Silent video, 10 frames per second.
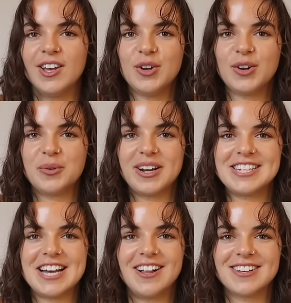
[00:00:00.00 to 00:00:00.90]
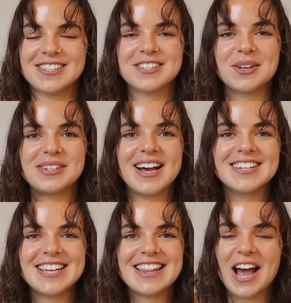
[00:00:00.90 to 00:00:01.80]
You can already tell because they're so
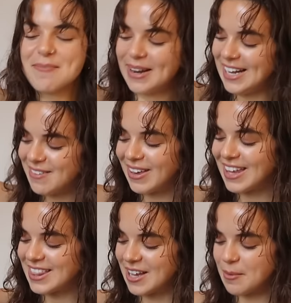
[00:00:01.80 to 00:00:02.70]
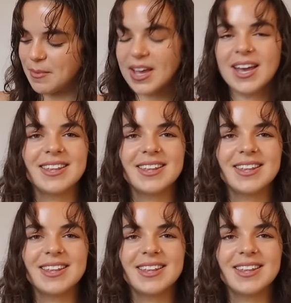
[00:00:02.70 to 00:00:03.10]
dirty that I've been living in them.